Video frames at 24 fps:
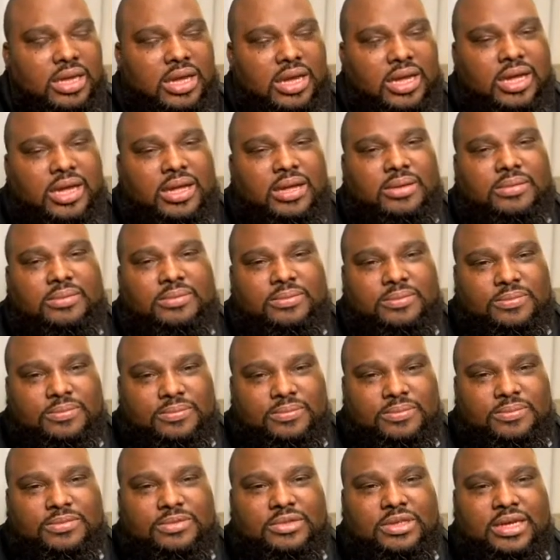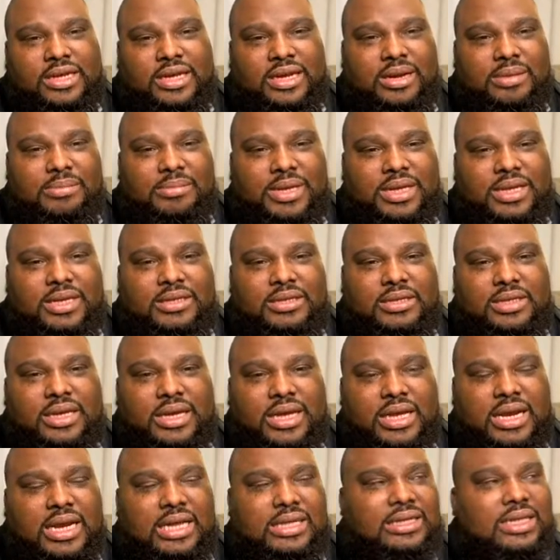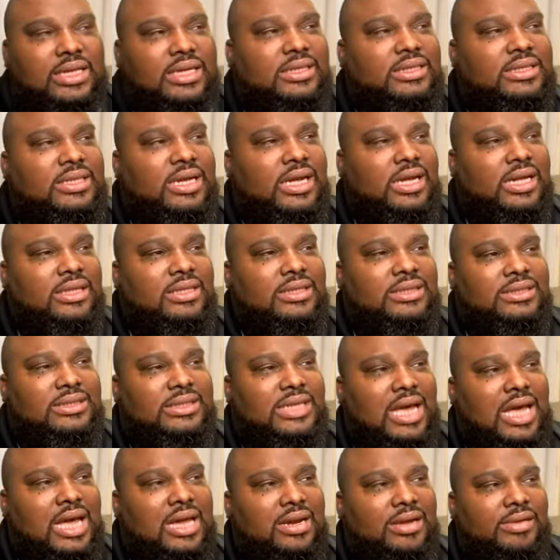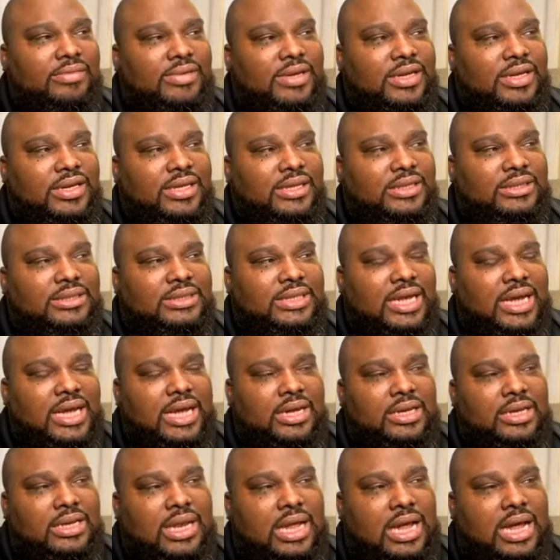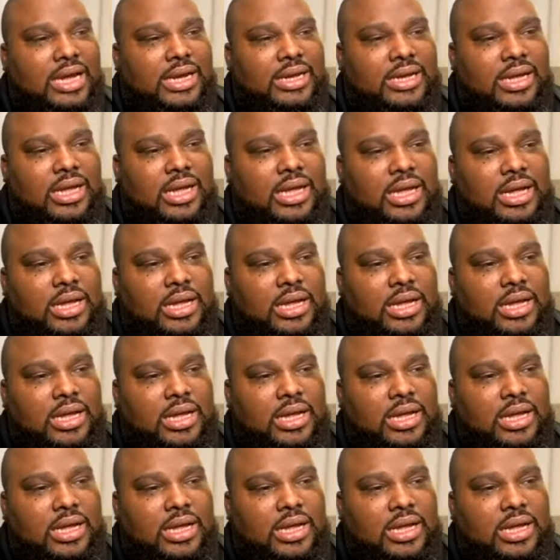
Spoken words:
Yeah. And I mean, and I think the other side of it is that, like,